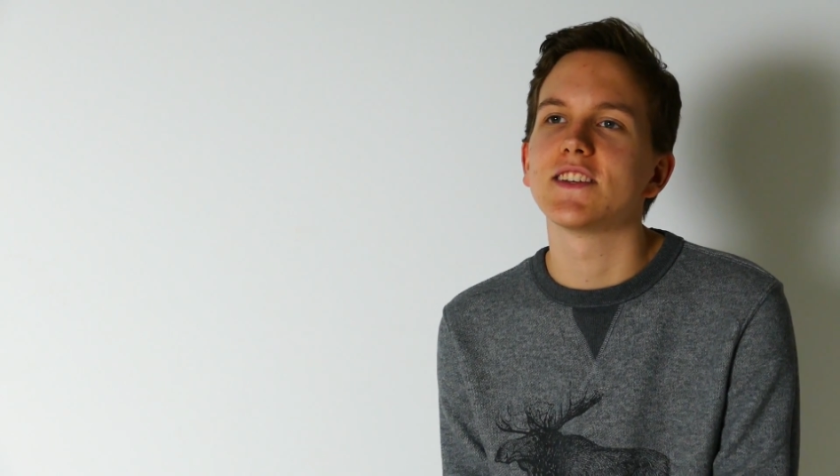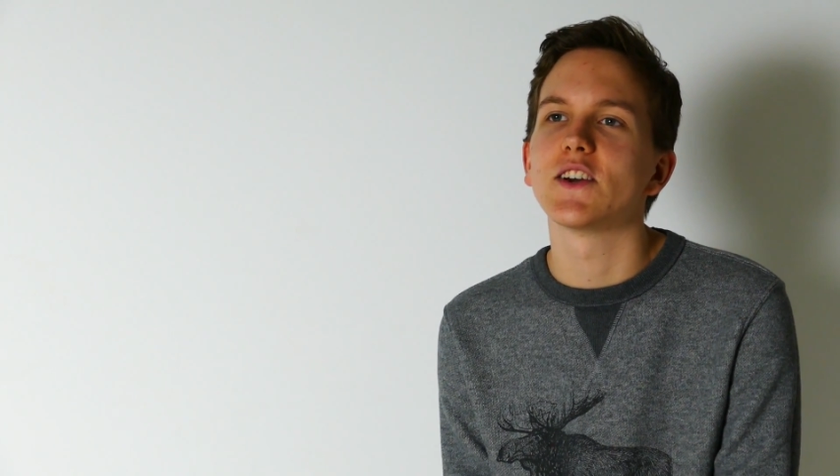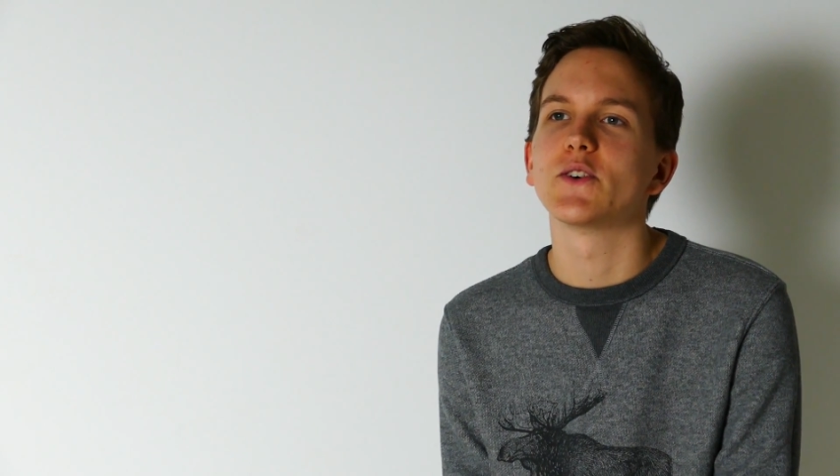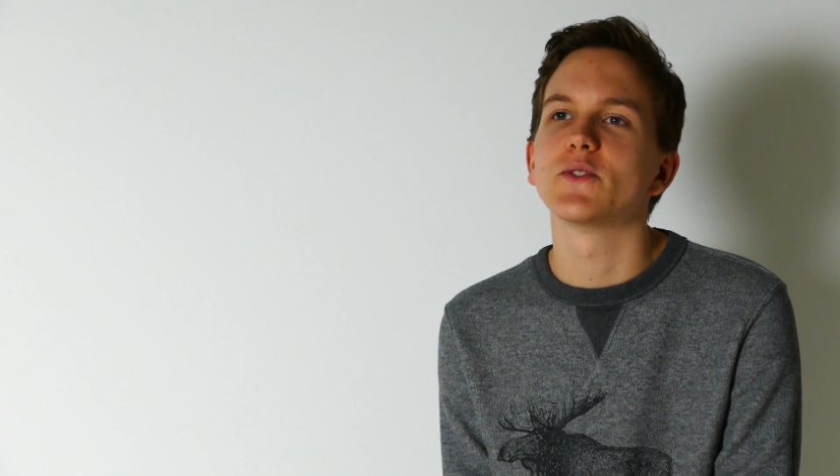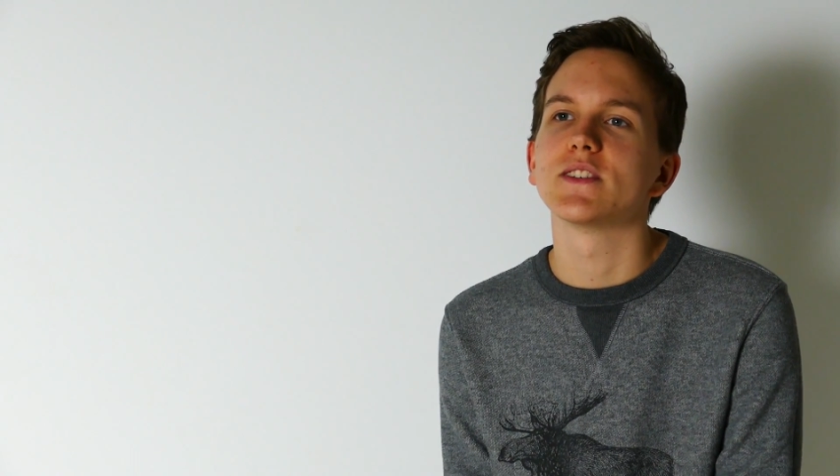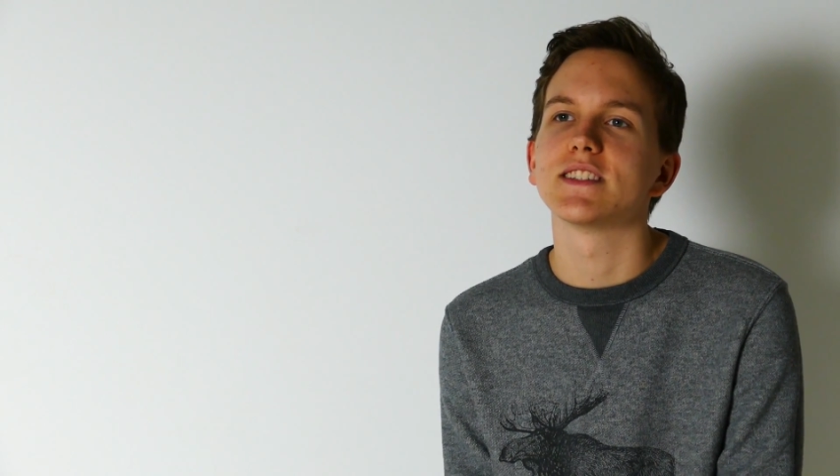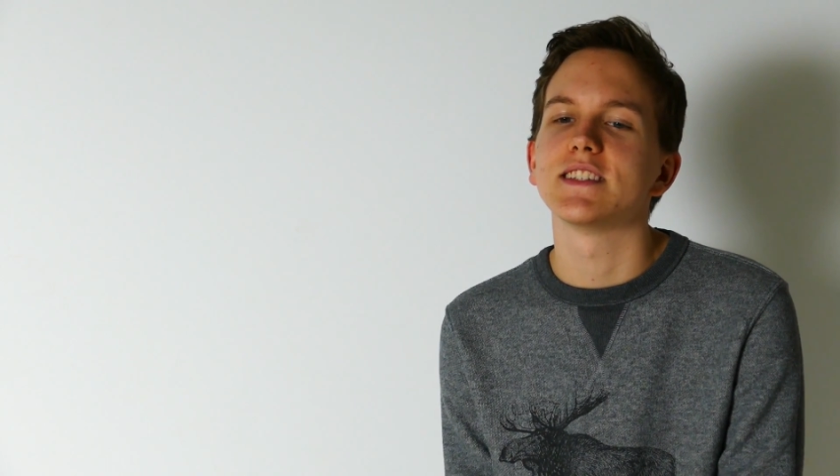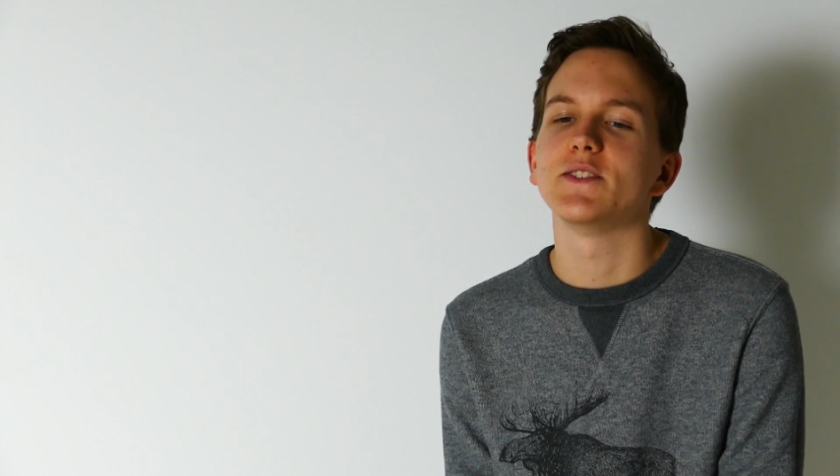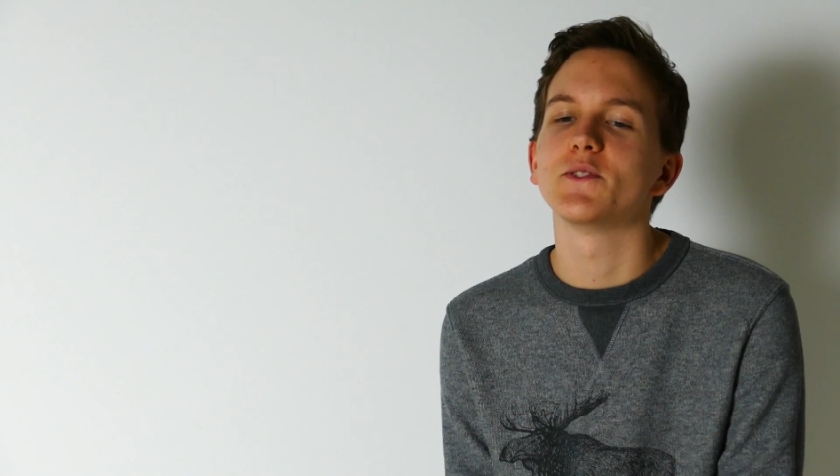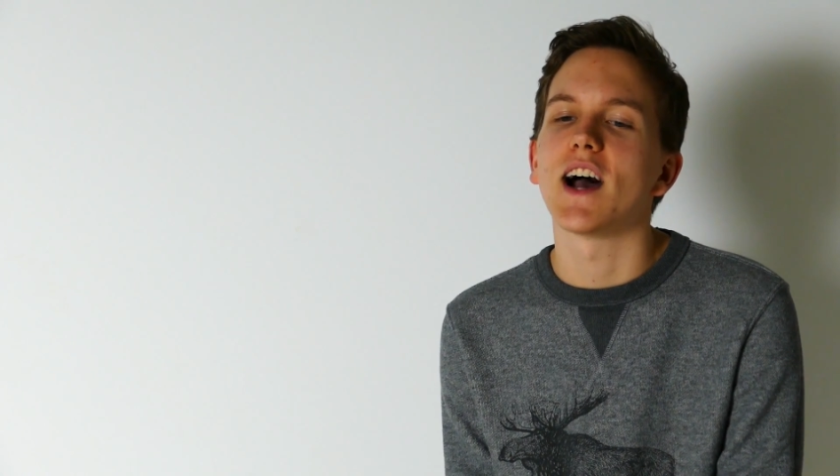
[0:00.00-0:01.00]
go
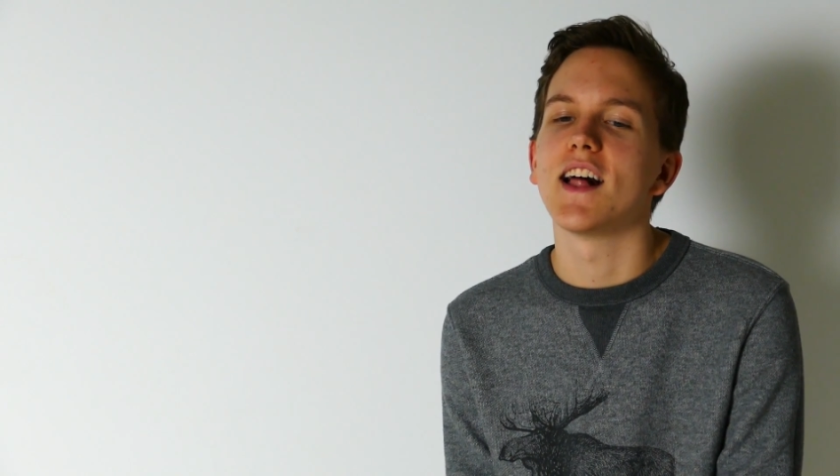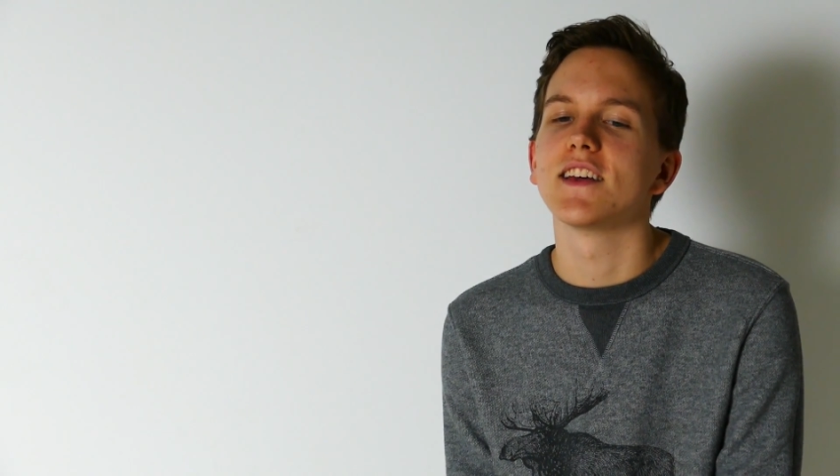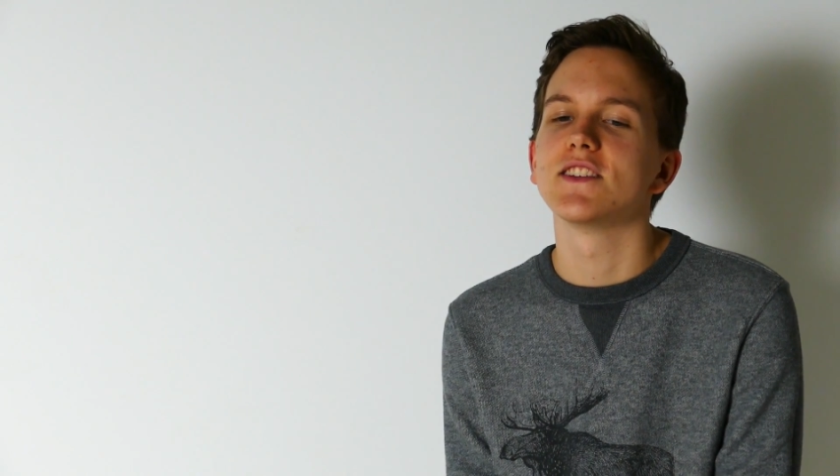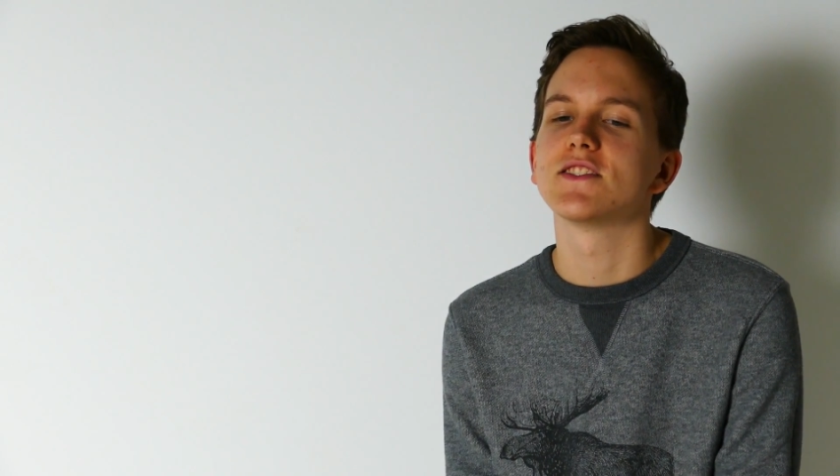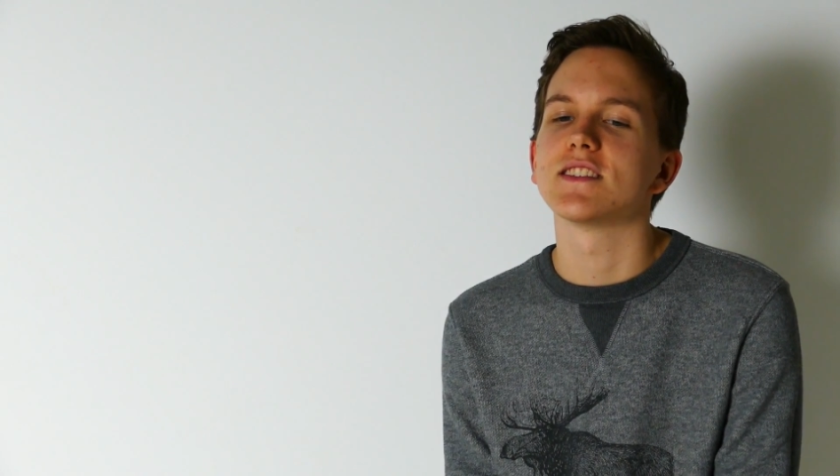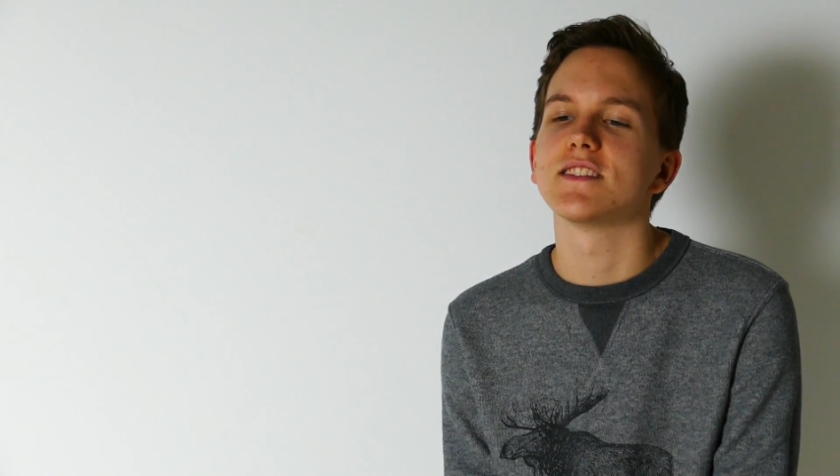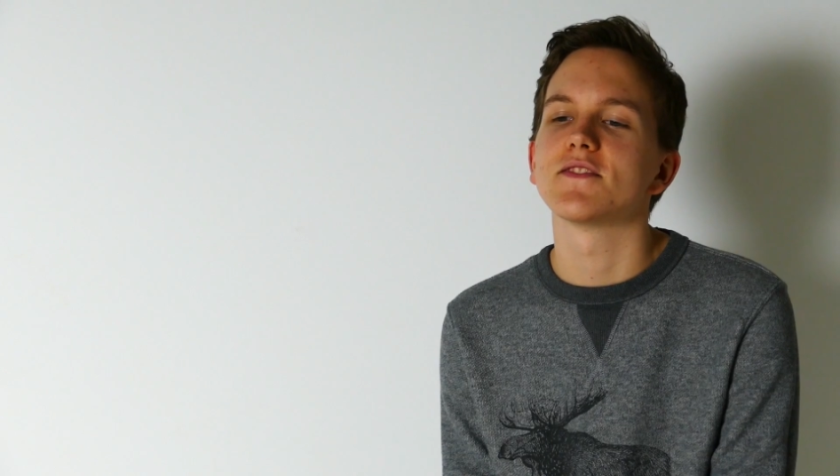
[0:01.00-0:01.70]
to college